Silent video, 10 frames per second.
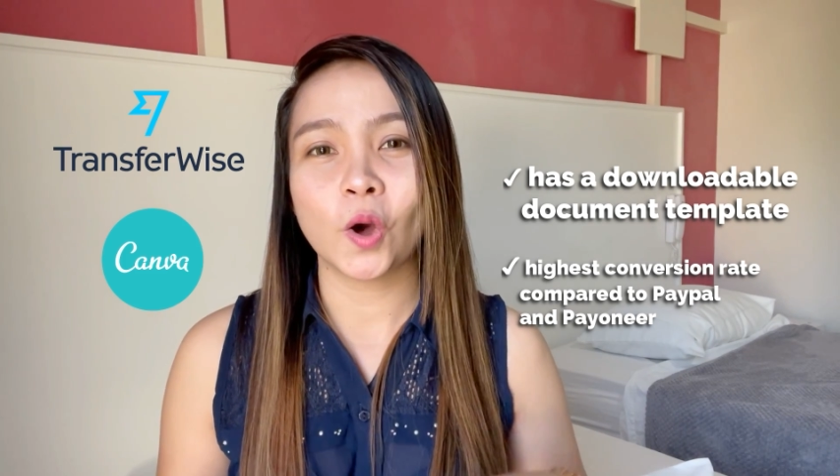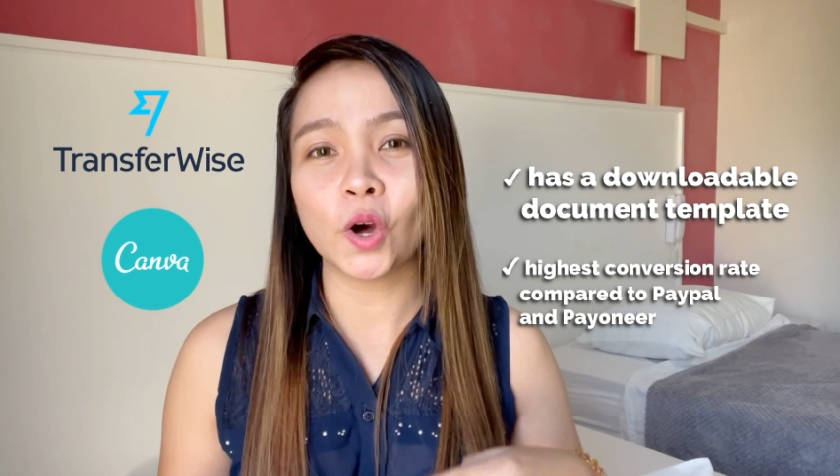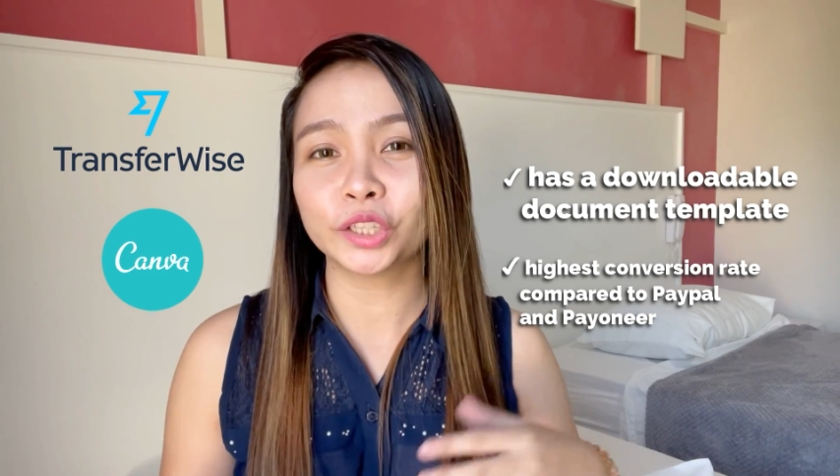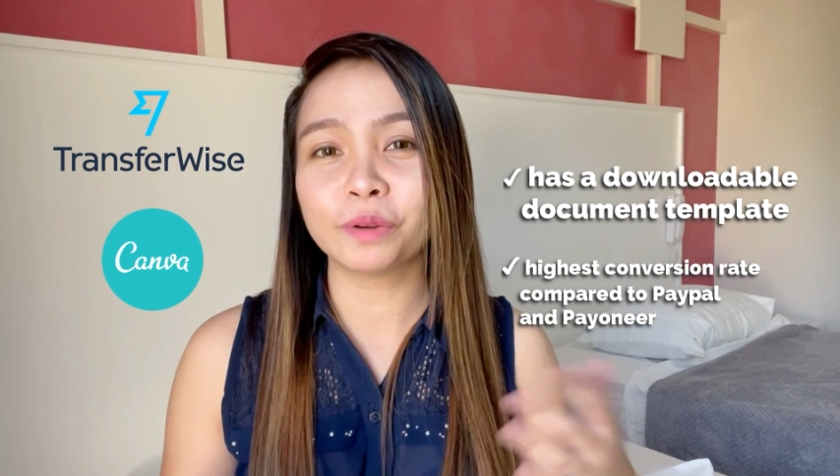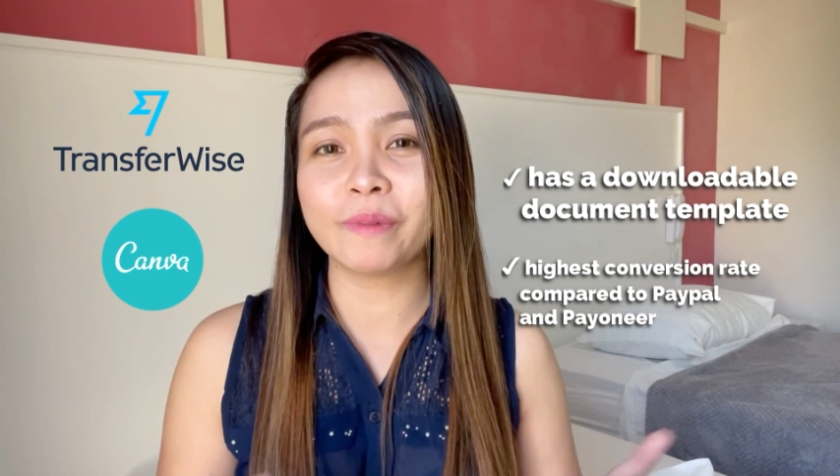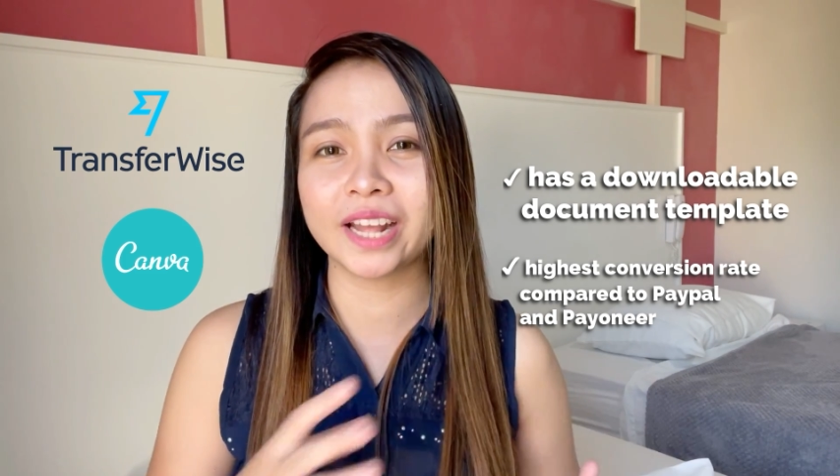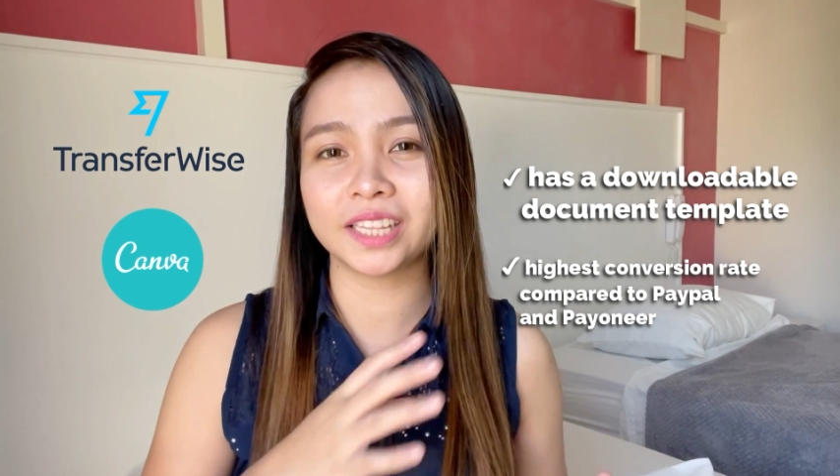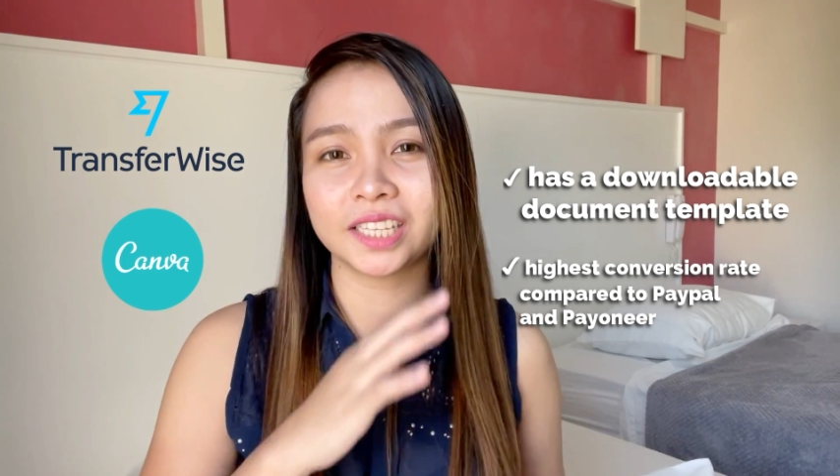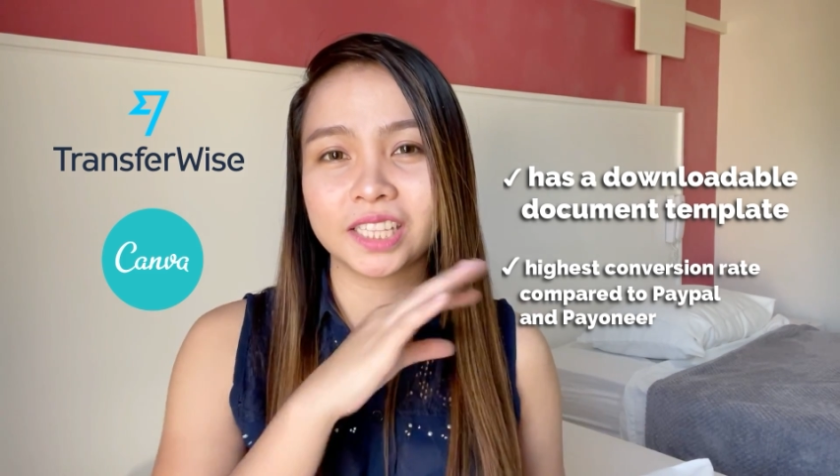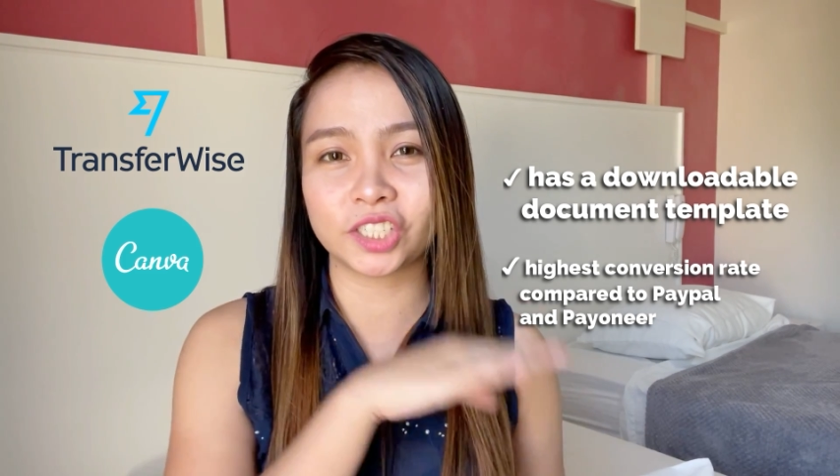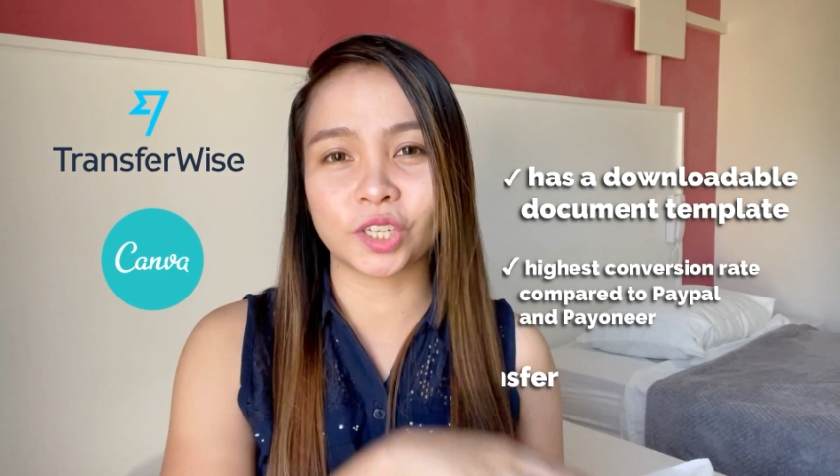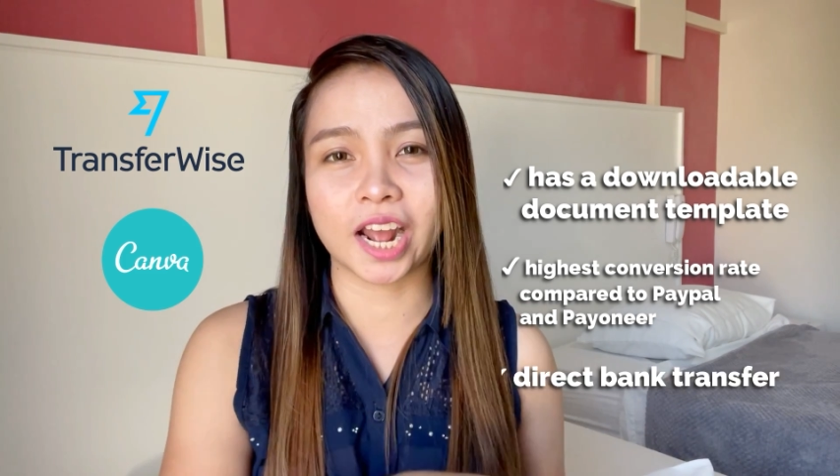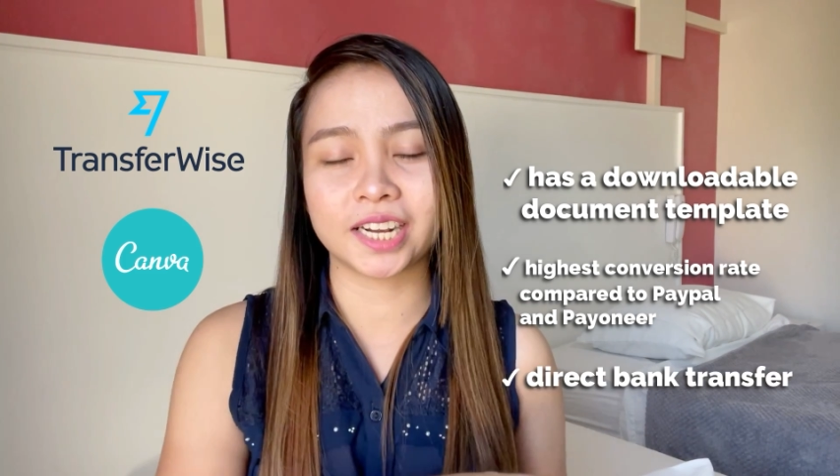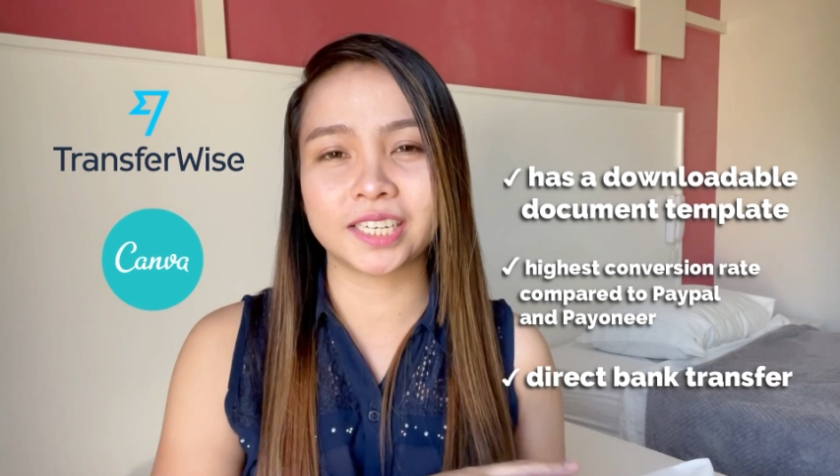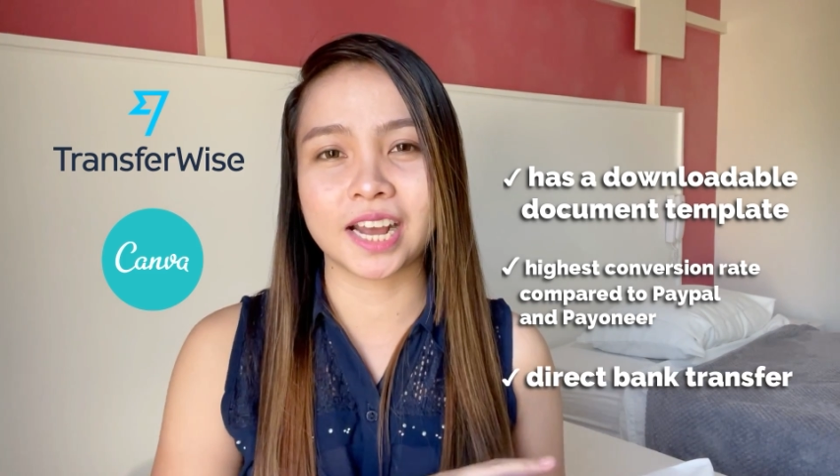automatic na
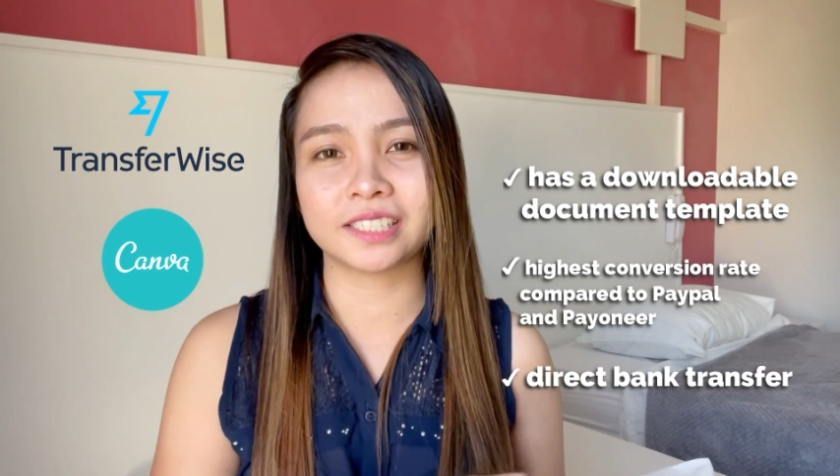siya na